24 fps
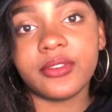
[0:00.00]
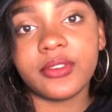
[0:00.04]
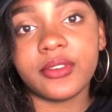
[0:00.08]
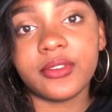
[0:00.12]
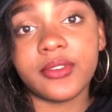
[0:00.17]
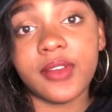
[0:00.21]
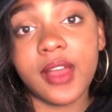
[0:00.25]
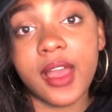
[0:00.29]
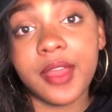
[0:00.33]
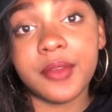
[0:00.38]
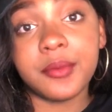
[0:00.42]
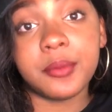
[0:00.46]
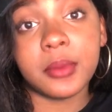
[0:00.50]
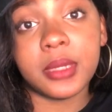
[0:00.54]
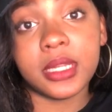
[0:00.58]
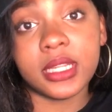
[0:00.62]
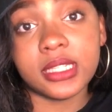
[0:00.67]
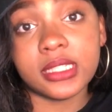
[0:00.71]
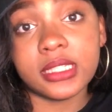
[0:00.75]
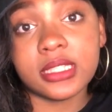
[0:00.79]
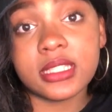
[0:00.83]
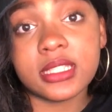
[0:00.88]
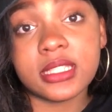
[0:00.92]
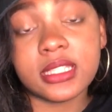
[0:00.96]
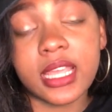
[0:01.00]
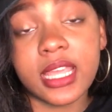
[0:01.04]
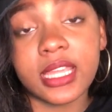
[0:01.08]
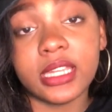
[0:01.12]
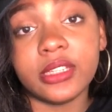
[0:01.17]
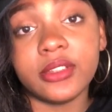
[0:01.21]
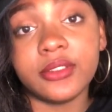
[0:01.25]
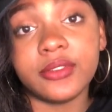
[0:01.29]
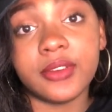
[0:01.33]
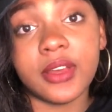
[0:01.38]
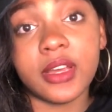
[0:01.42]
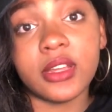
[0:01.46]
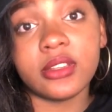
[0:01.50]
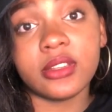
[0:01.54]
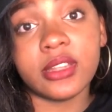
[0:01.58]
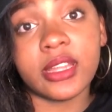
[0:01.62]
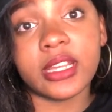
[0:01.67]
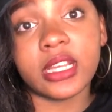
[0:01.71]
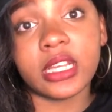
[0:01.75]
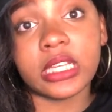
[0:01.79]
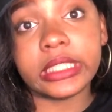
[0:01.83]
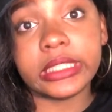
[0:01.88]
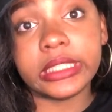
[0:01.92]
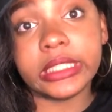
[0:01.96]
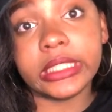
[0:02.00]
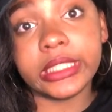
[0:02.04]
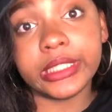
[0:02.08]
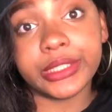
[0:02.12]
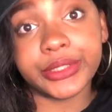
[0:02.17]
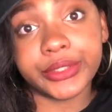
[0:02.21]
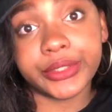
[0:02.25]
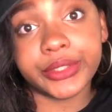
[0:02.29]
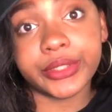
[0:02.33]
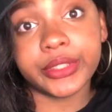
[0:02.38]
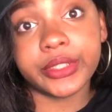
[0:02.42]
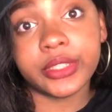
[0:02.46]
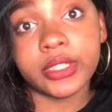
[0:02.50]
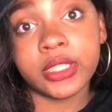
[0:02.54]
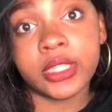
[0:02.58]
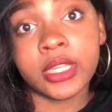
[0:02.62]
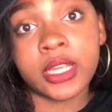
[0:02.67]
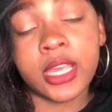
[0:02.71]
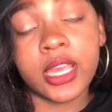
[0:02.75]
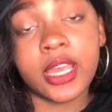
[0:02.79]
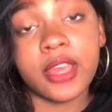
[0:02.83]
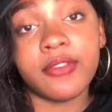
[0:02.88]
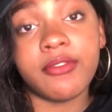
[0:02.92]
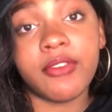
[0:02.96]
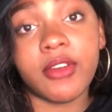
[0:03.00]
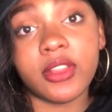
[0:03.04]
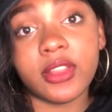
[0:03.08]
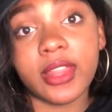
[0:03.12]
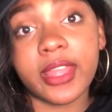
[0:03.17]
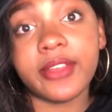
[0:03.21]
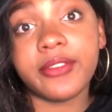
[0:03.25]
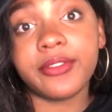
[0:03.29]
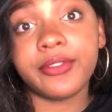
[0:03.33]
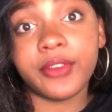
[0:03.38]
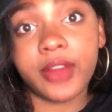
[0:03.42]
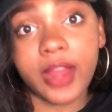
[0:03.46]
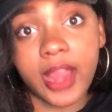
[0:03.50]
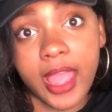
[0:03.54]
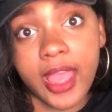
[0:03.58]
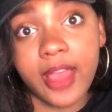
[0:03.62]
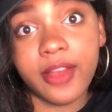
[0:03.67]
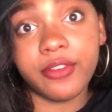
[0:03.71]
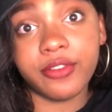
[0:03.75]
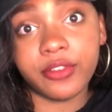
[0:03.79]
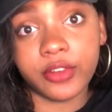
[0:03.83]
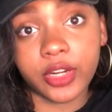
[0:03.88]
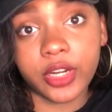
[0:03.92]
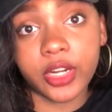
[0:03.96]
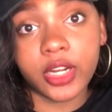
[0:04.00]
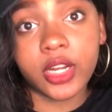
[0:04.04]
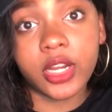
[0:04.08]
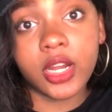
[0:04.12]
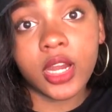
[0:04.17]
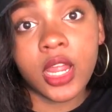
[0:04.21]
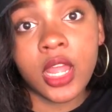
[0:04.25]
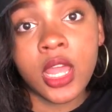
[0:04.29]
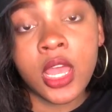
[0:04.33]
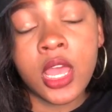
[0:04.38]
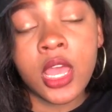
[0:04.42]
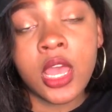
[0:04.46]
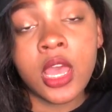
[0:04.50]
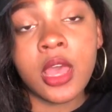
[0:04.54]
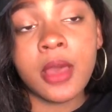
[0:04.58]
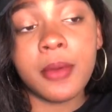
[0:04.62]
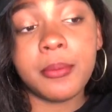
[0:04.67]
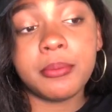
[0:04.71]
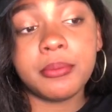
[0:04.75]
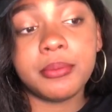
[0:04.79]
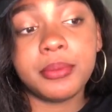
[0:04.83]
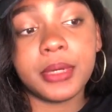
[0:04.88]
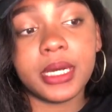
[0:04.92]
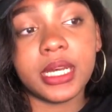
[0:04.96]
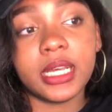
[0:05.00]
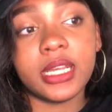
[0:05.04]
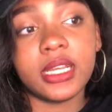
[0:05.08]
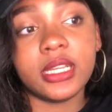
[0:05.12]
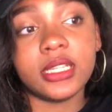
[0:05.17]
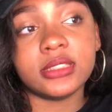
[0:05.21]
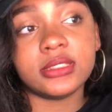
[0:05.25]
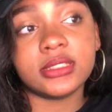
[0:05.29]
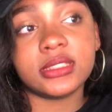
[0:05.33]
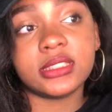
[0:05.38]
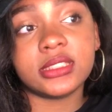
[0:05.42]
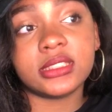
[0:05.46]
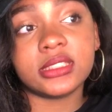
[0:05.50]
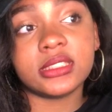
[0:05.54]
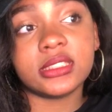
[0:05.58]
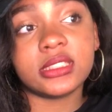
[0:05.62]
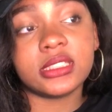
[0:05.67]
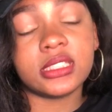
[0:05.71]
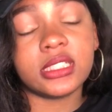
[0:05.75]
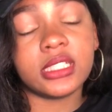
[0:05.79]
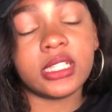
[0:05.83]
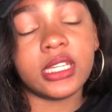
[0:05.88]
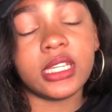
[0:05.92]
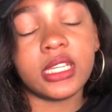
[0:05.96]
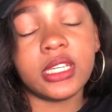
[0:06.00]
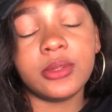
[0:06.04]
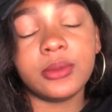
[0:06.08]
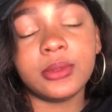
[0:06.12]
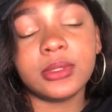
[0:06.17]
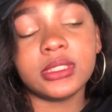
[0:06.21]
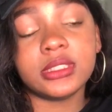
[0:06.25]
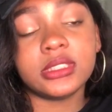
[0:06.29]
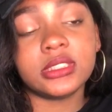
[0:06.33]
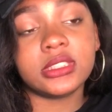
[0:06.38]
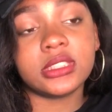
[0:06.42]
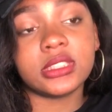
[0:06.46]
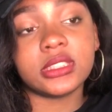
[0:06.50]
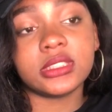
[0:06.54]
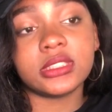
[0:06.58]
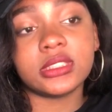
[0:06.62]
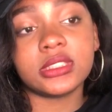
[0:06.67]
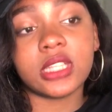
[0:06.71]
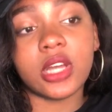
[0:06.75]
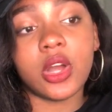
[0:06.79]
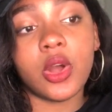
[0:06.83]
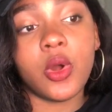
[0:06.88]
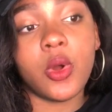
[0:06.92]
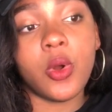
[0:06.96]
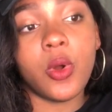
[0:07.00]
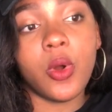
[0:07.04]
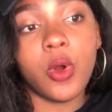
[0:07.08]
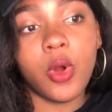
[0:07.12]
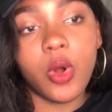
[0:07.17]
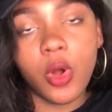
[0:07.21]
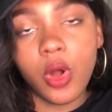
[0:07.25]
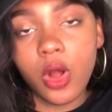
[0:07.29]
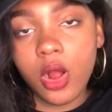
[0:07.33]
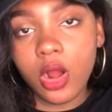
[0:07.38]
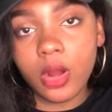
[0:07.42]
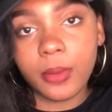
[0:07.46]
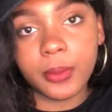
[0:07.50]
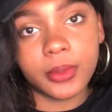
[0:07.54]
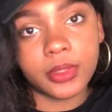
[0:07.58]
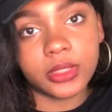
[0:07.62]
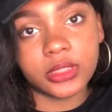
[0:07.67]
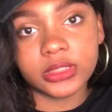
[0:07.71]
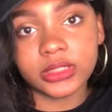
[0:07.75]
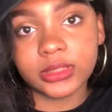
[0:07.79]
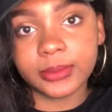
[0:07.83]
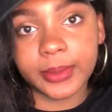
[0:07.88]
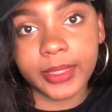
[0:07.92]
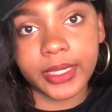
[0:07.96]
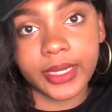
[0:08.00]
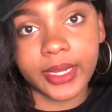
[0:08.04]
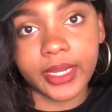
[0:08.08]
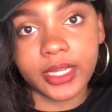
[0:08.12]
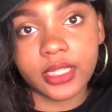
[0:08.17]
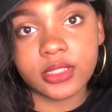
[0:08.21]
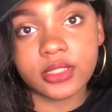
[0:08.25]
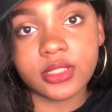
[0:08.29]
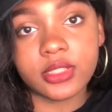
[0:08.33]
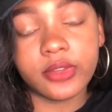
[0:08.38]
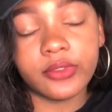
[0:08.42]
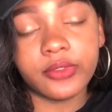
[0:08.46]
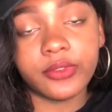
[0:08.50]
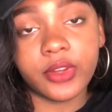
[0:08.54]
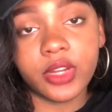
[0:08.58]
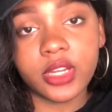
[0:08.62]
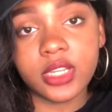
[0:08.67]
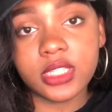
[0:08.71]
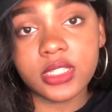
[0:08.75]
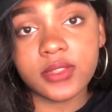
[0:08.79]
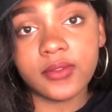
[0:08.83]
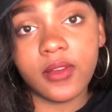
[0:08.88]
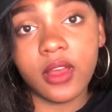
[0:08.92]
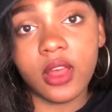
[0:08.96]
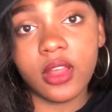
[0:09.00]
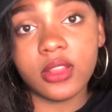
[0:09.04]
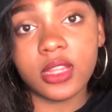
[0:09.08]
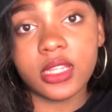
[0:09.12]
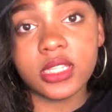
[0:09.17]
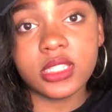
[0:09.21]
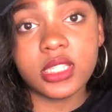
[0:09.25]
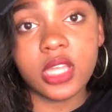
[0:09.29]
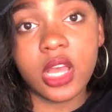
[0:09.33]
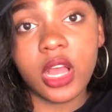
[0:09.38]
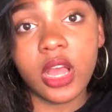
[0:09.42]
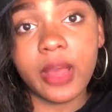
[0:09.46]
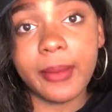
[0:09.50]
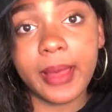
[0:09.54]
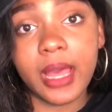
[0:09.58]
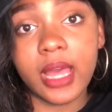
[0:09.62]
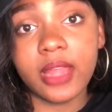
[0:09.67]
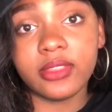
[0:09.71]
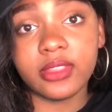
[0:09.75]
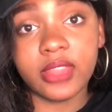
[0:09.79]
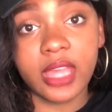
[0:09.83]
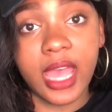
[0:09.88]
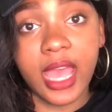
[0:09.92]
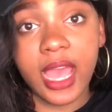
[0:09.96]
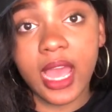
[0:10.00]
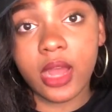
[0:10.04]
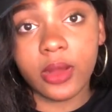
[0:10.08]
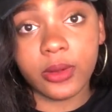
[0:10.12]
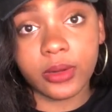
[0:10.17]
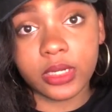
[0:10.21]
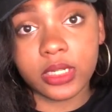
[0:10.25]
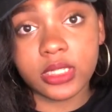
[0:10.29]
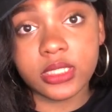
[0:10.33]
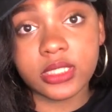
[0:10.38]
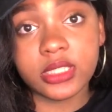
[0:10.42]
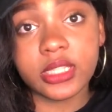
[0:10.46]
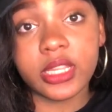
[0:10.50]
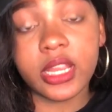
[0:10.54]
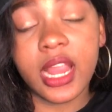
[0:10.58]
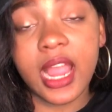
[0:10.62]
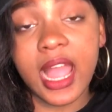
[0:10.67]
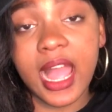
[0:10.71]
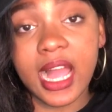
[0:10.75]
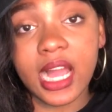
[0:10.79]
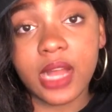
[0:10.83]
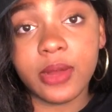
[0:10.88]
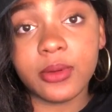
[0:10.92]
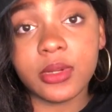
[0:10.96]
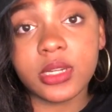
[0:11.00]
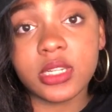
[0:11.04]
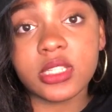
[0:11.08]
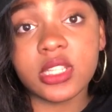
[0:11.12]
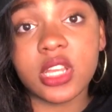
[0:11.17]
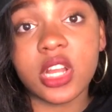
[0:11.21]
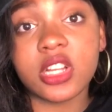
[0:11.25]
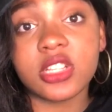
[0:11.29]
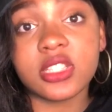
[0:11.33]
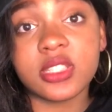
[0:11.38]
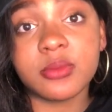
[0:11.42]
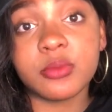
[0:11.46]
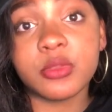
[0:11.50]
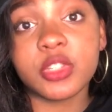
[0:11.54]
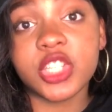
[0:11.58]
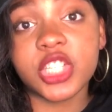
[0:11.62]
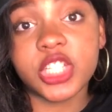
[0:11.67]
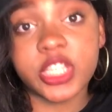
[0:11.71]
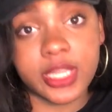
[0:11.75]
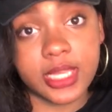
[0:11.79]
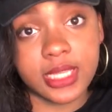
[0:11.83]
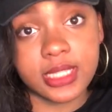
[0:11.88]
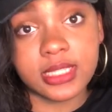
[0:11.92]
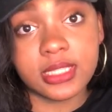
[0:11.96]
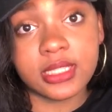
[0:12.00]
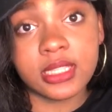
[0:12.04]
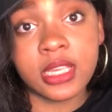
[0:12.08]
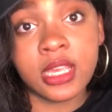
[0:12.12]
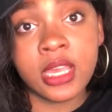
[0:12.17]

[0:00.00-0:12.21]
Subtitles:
for 5 months, and it felt like a year. It felt like forever, but it was just a horrible experience. So first of all, let's talk about the hours. Their hours are some shit.